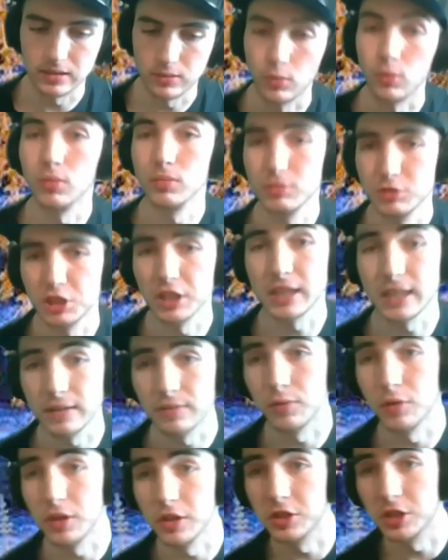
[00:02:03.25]
Well, chicken
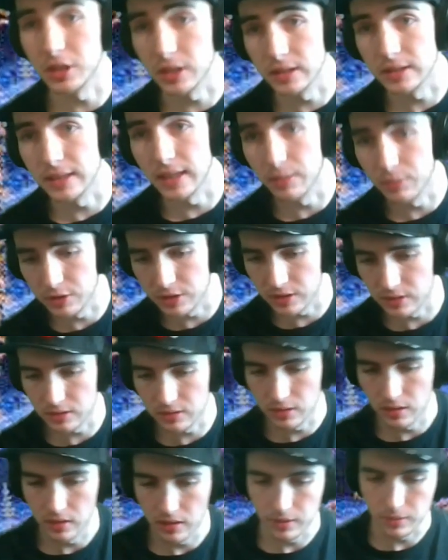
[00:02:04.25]
for the chicken sandwiches.
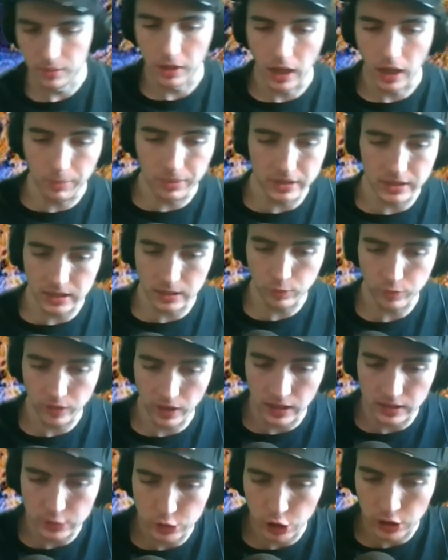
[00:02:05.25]
I've been deep
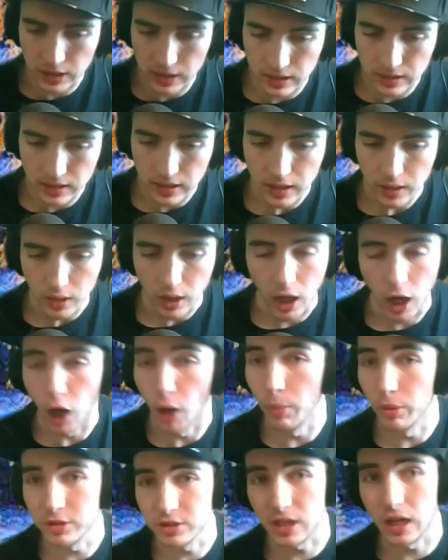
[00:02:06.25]
frying chicken. I
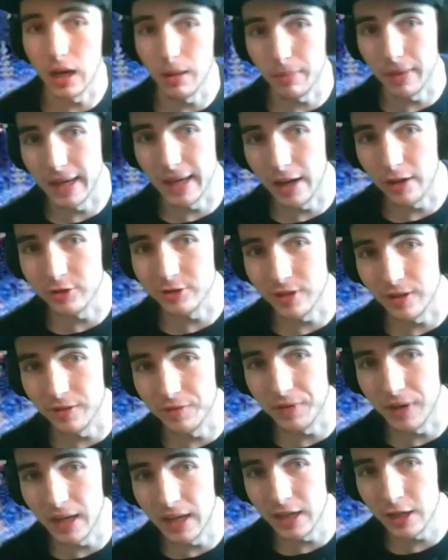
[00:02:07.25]
almost caught my house on
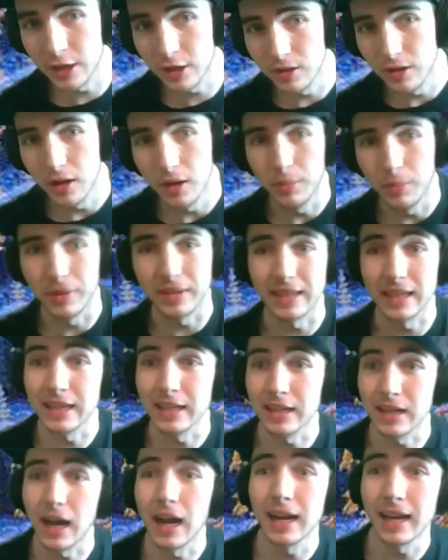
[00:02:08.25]
fire, but thank
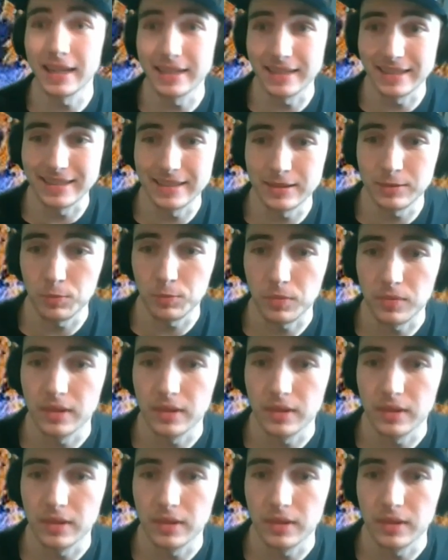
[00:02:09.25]
God I didn't.